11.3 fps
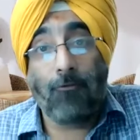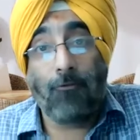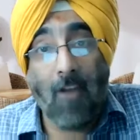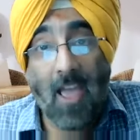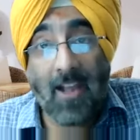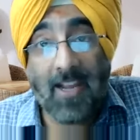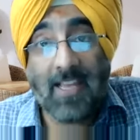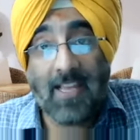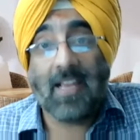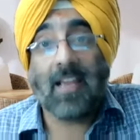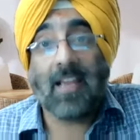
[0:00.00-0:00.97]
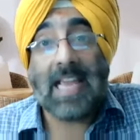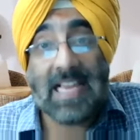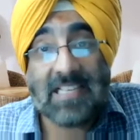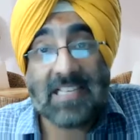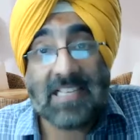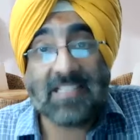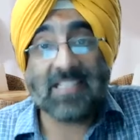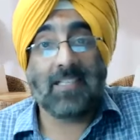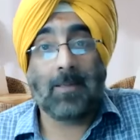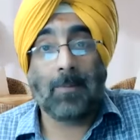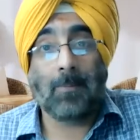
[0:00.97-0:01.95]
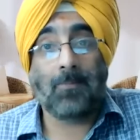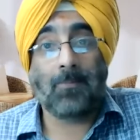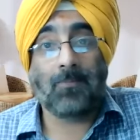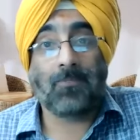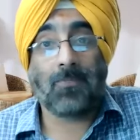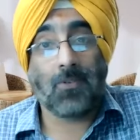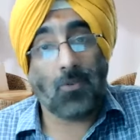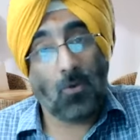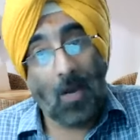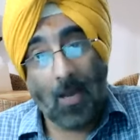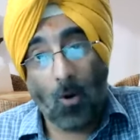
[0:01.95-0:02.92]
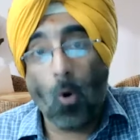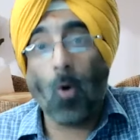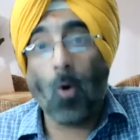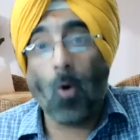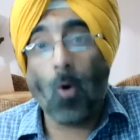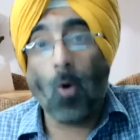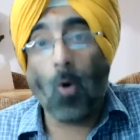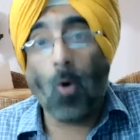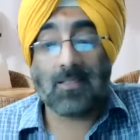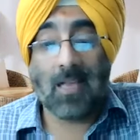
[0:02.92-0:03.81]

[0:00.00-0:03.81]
very easy. So I hope this